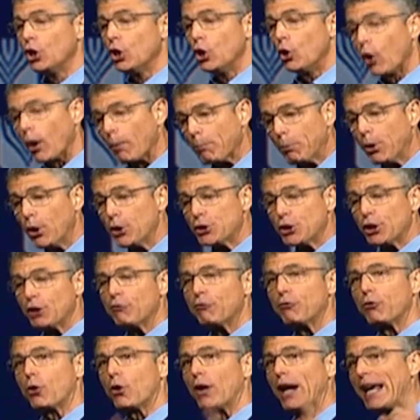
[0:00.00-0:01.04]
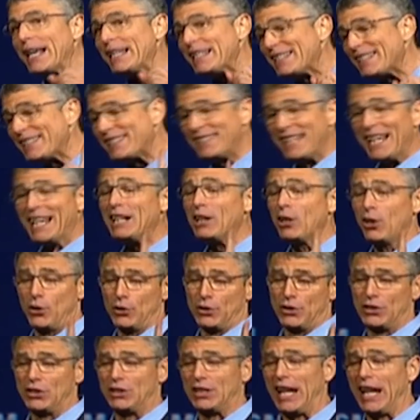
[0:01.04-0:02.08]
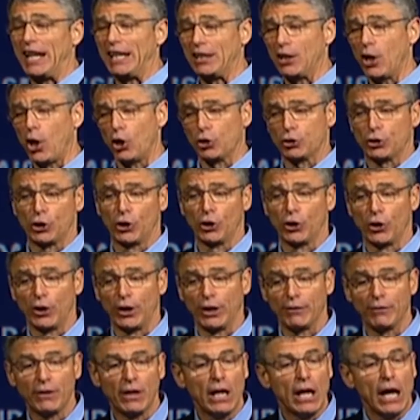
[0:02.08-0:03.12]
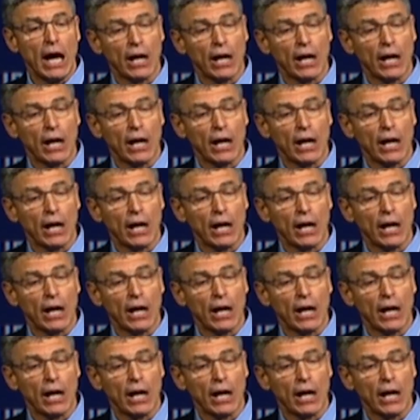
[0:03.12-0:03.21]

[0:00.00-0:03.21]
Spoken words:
who are pushing for a single-state alternative,